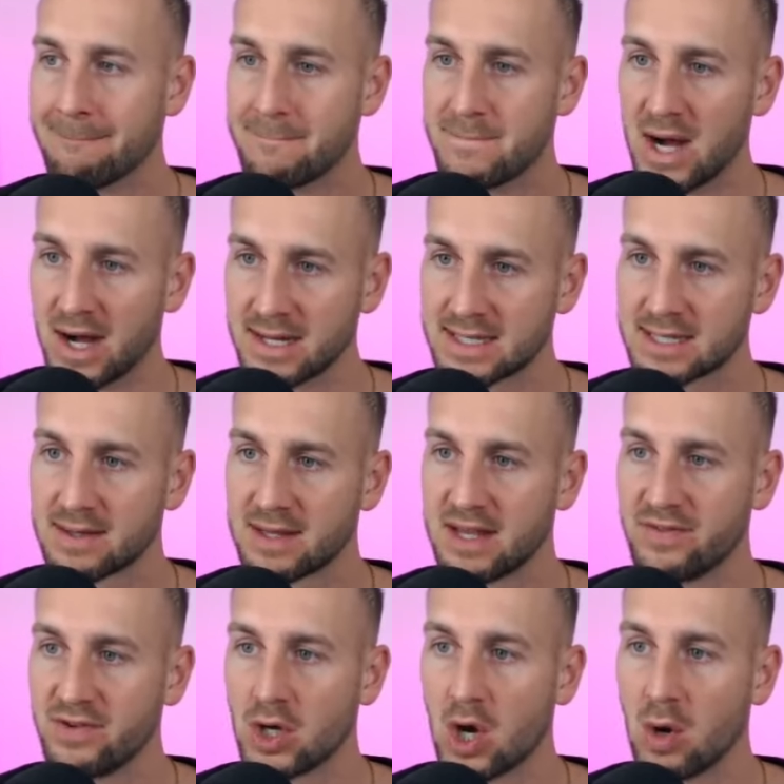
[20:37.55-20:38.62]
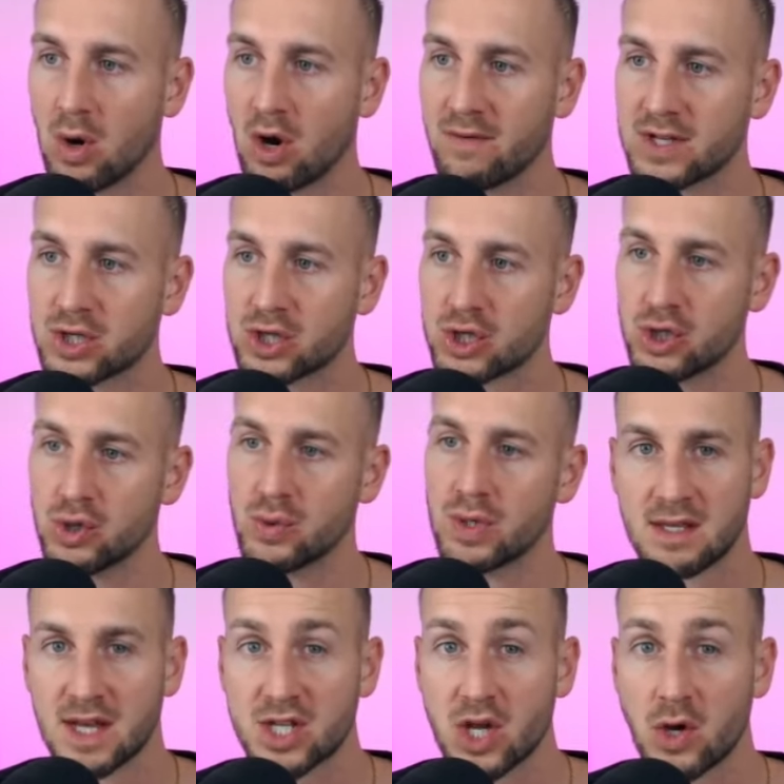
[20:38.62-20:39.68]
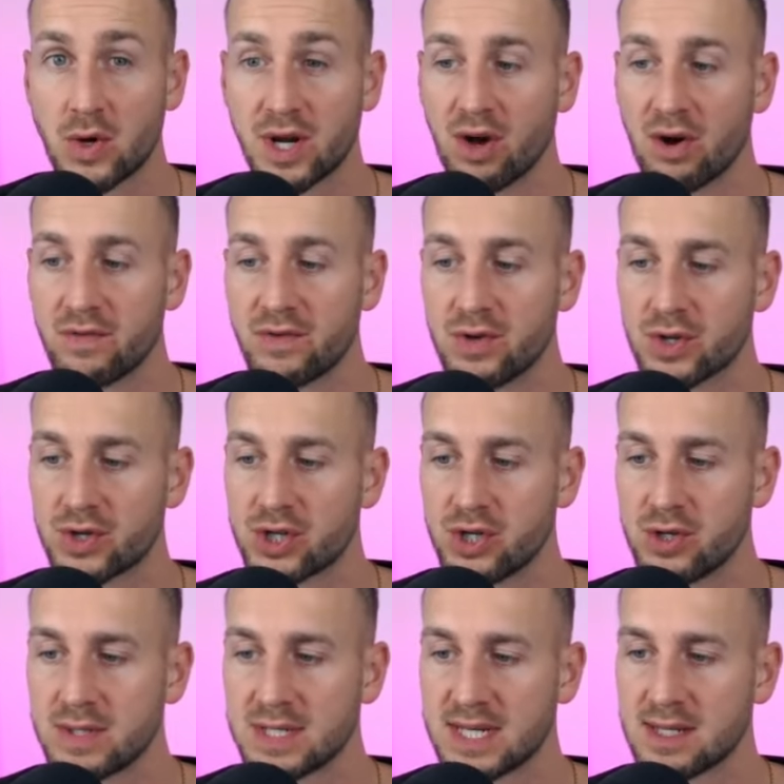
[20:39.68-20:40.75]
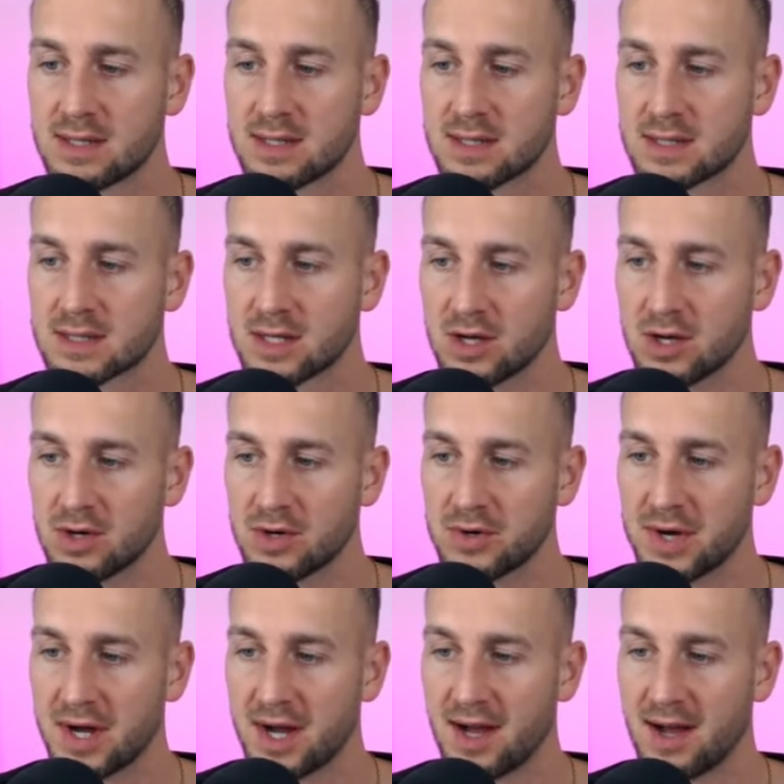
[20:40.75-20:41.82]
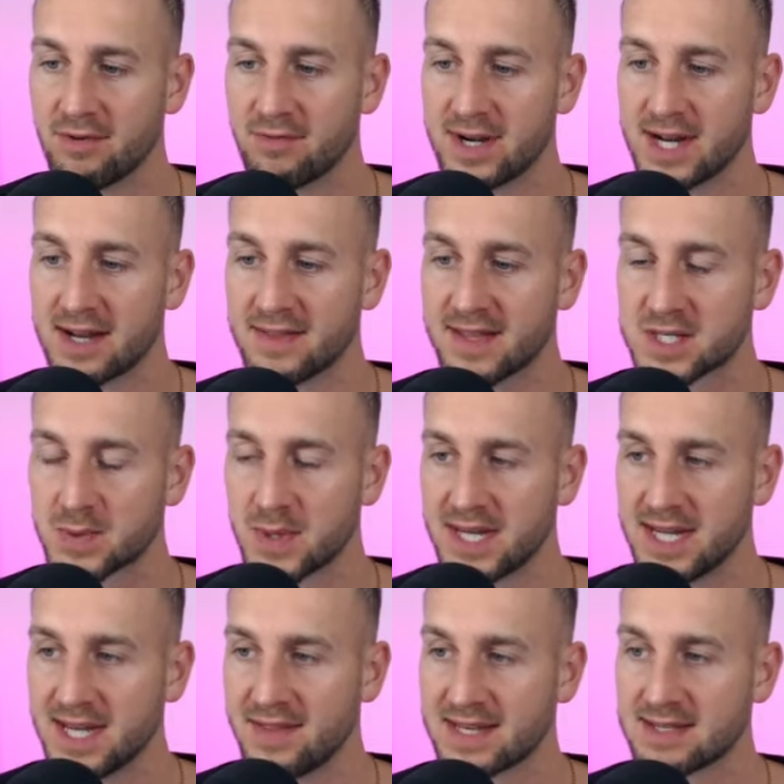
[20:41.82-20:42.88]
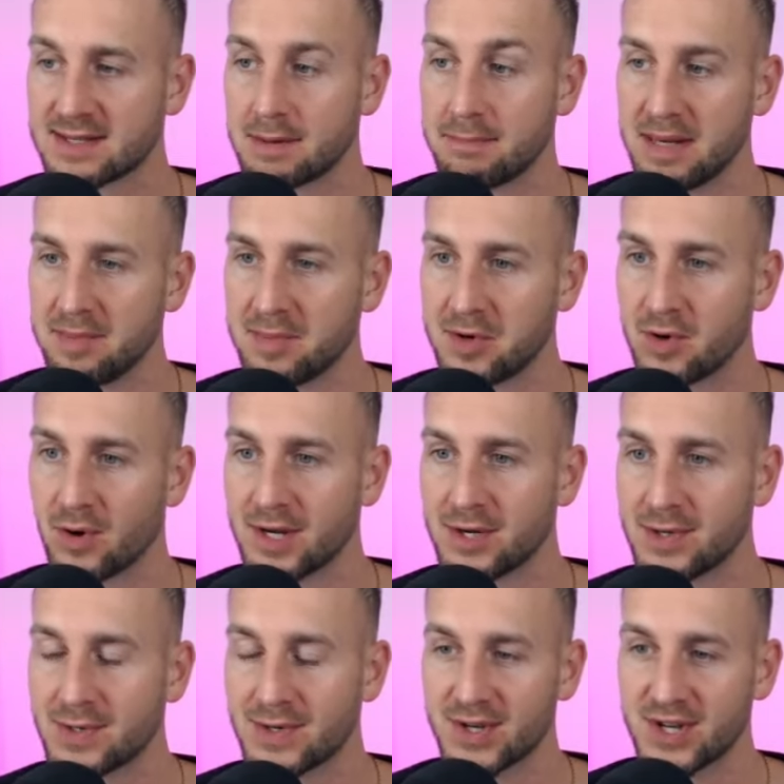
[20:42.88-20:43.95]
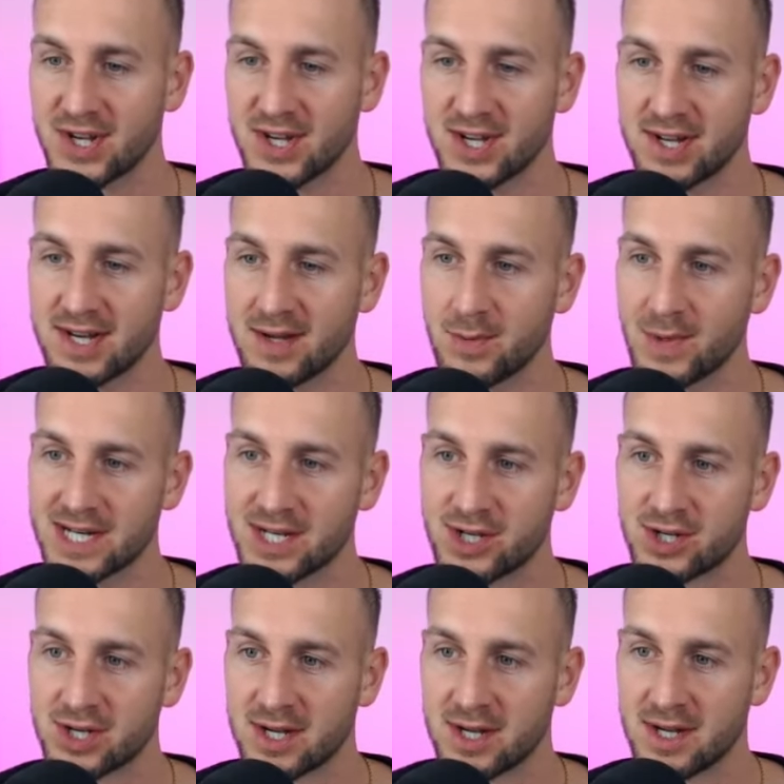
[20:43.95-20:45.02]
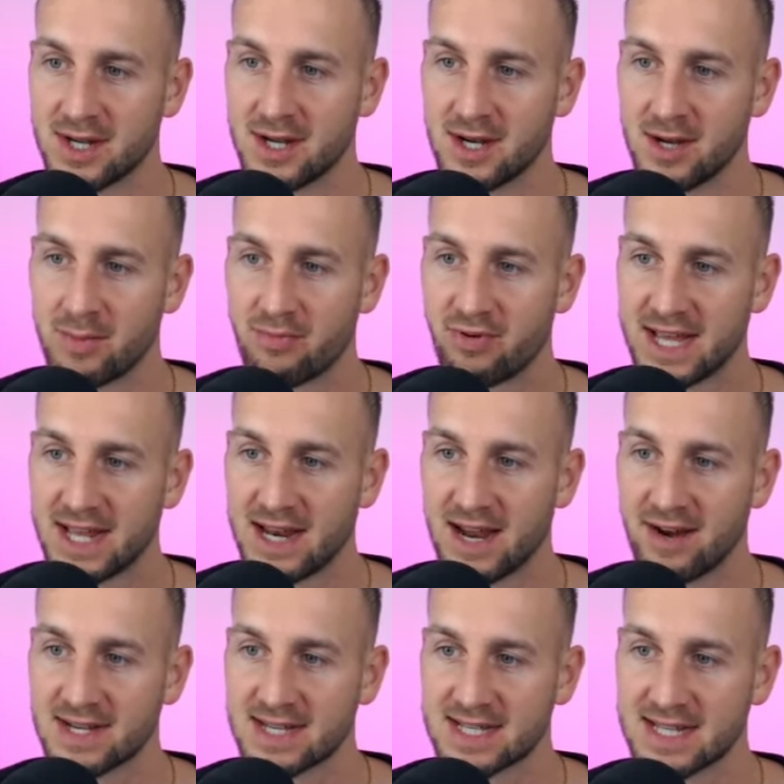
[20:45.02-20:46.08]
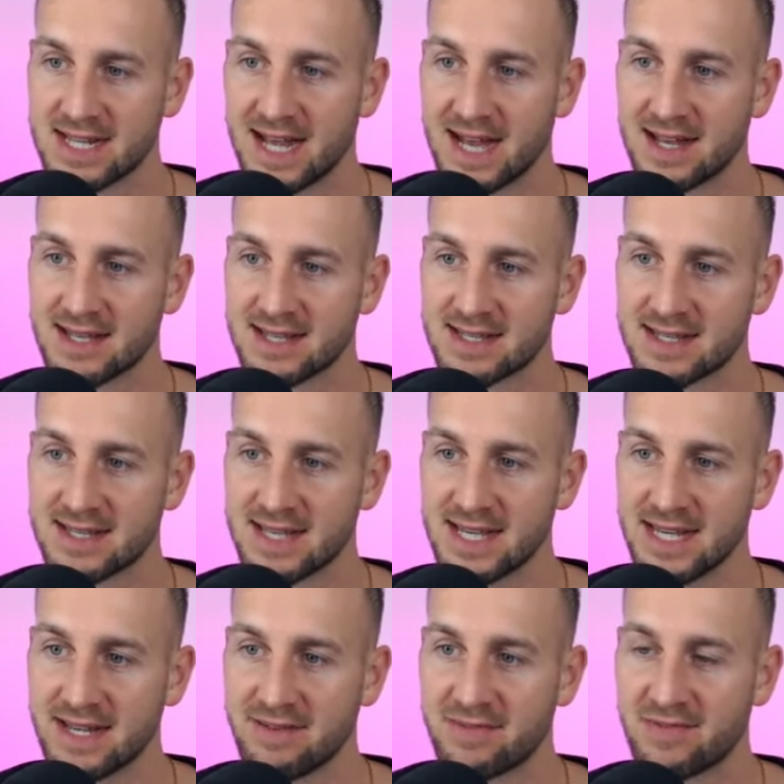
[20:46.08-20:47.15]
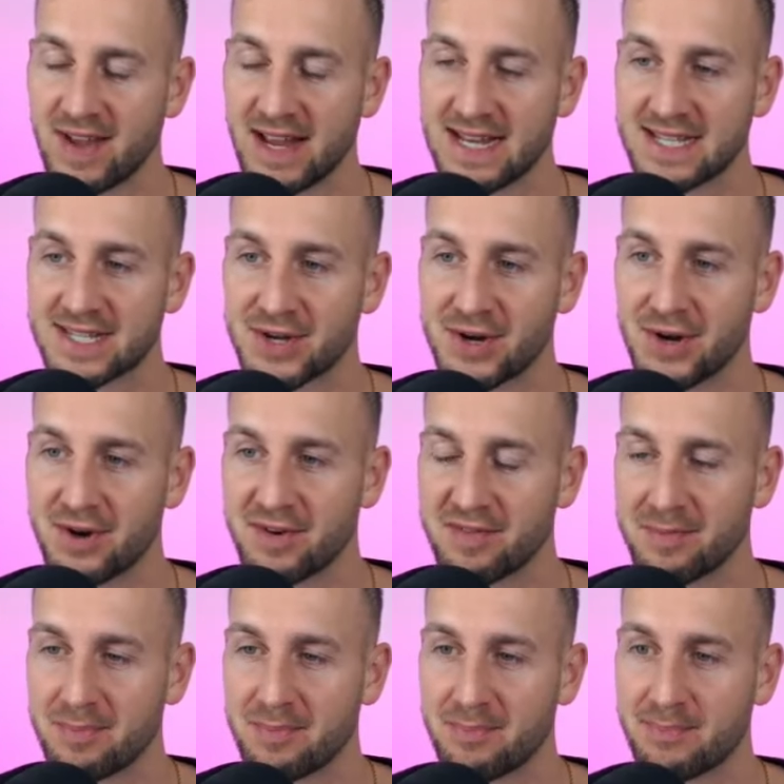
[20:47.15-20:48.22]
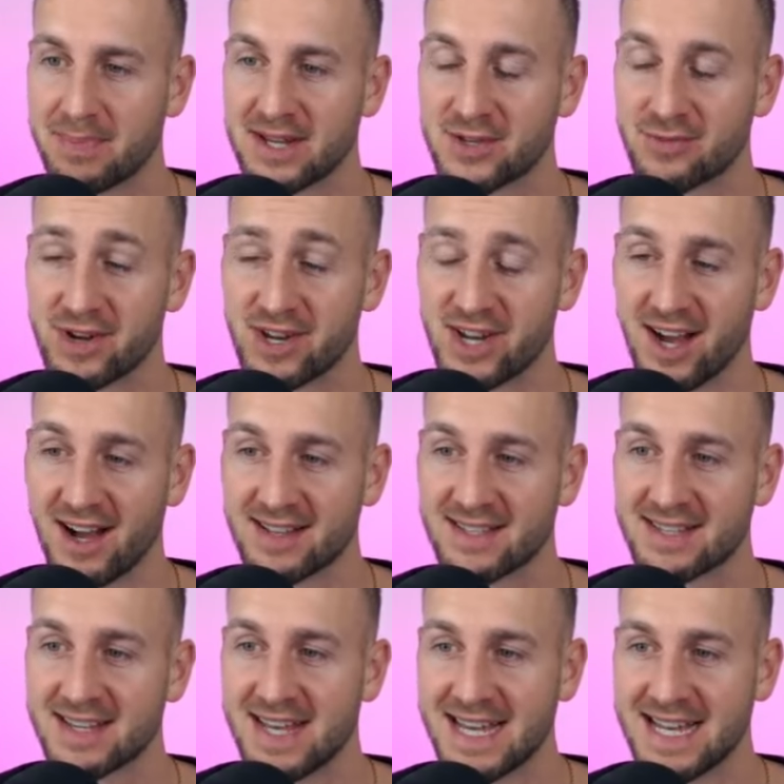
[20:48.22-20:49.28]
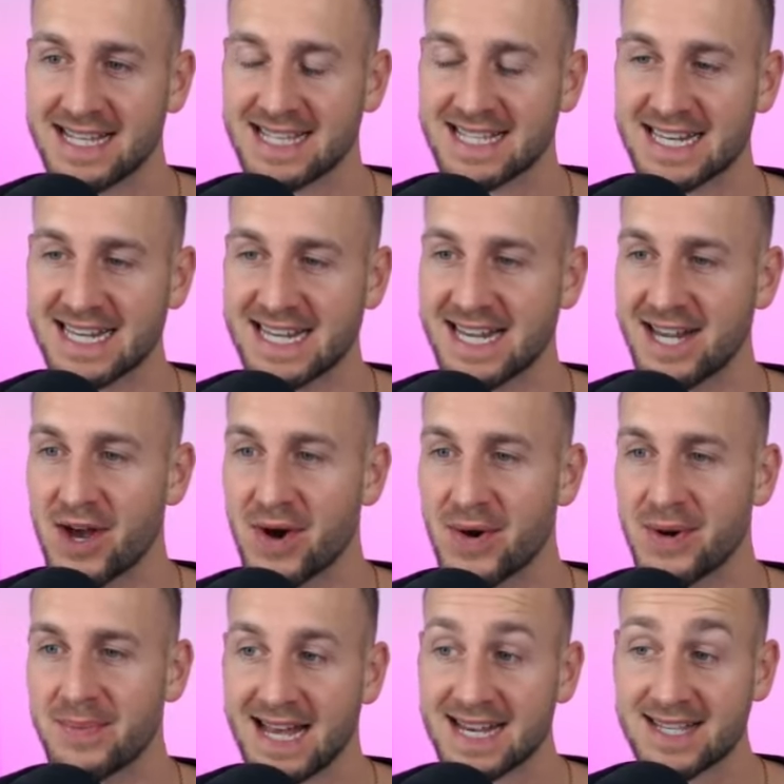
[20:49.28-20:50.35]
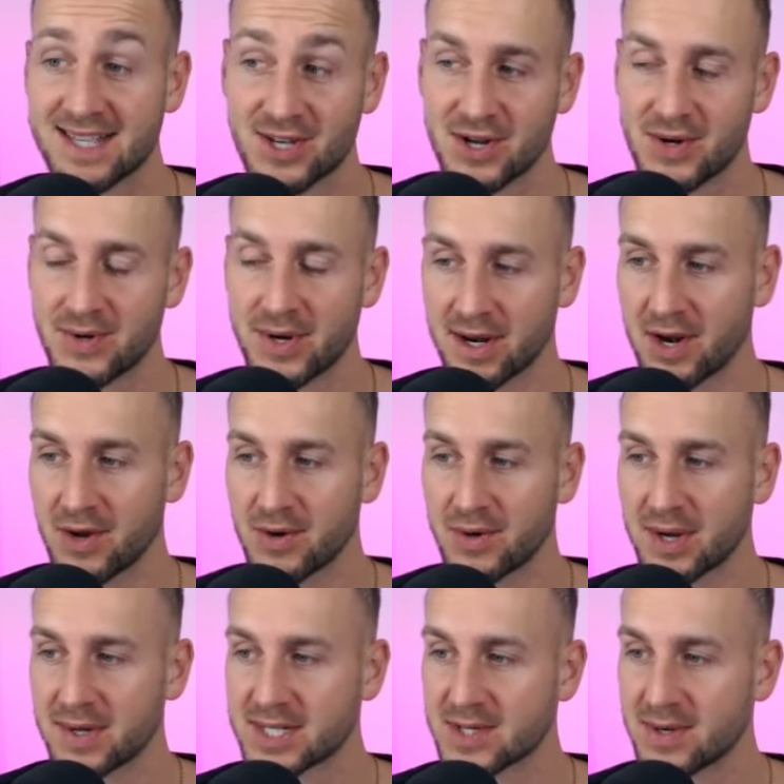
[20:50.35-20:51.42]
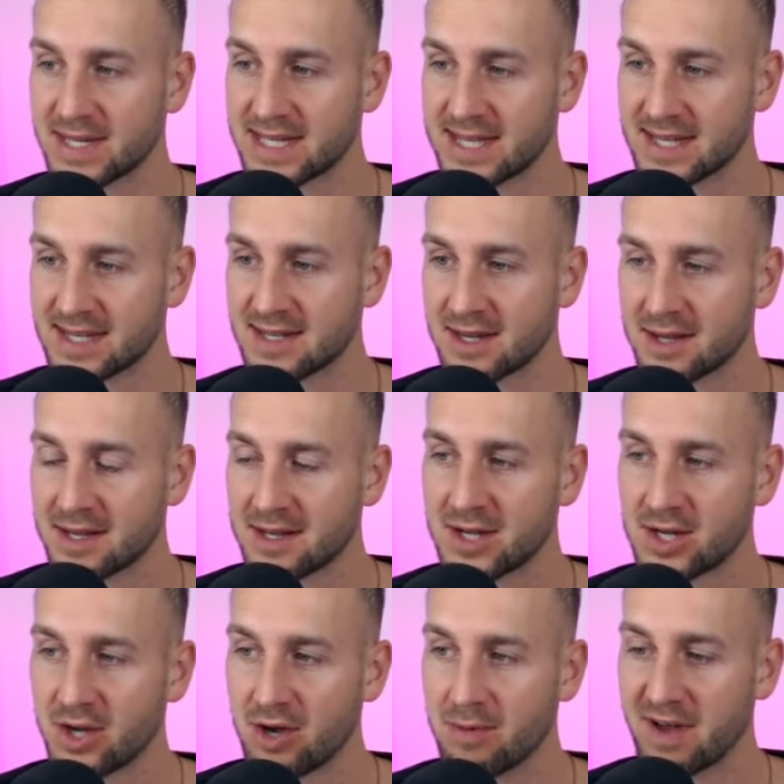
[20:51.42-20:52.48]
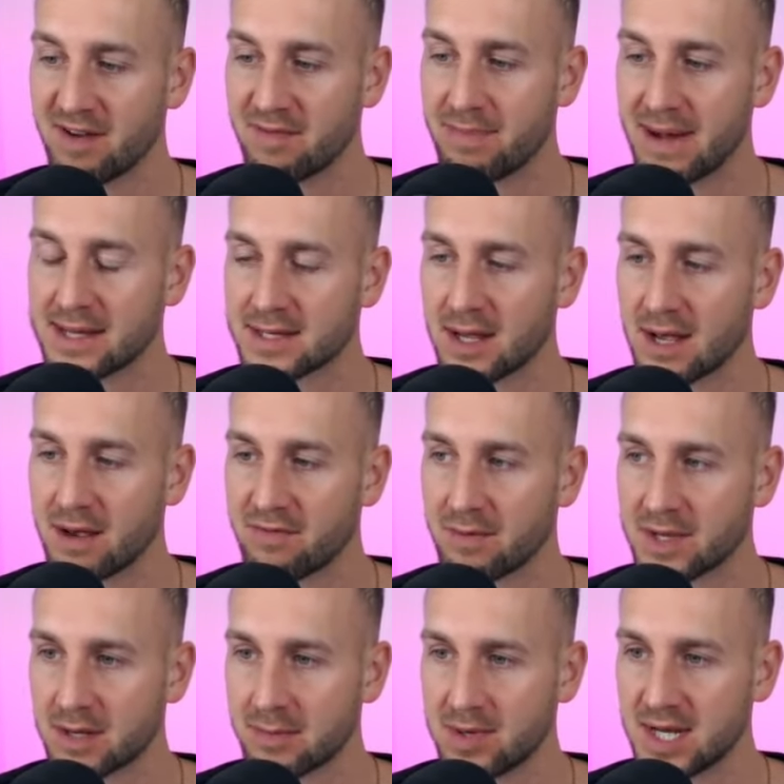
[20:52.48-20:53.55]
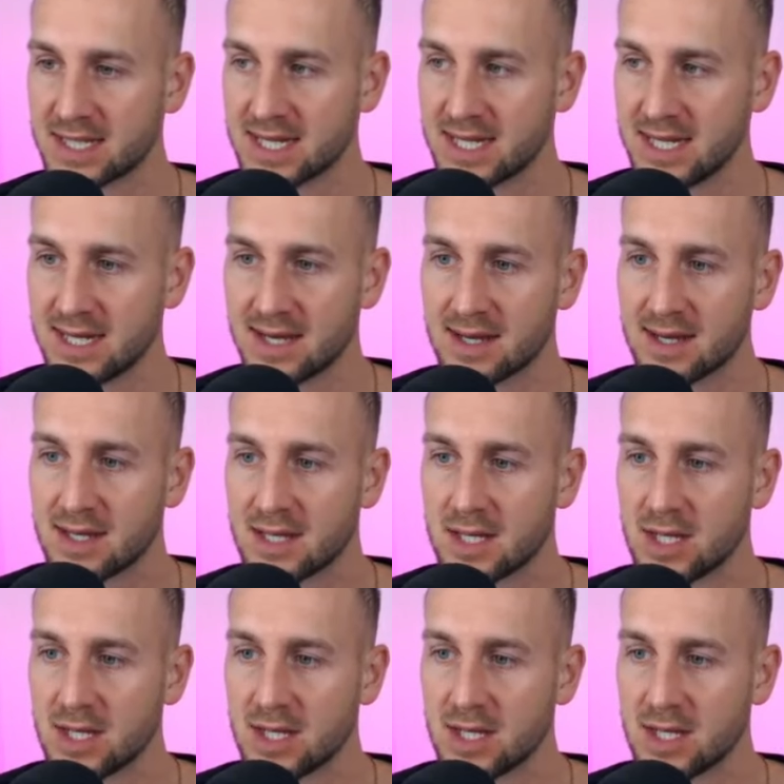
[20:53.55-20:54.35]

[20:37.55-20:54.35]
But if you go over to a token of your choosing, so I really like this one here. This is a meme coin called Early, which pretty hilariously has the face of Piers Ridyard, the CEO, as the token logo. So I think this is a good bit of banter from the community here.